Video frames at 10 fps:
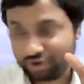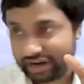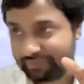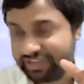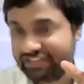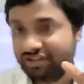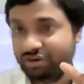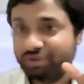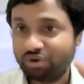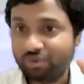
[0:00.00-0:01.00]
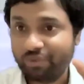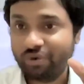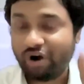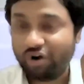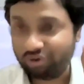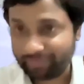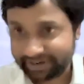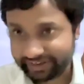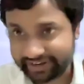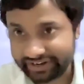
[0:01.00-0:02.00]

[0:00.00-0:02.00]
navigation of the robot, automated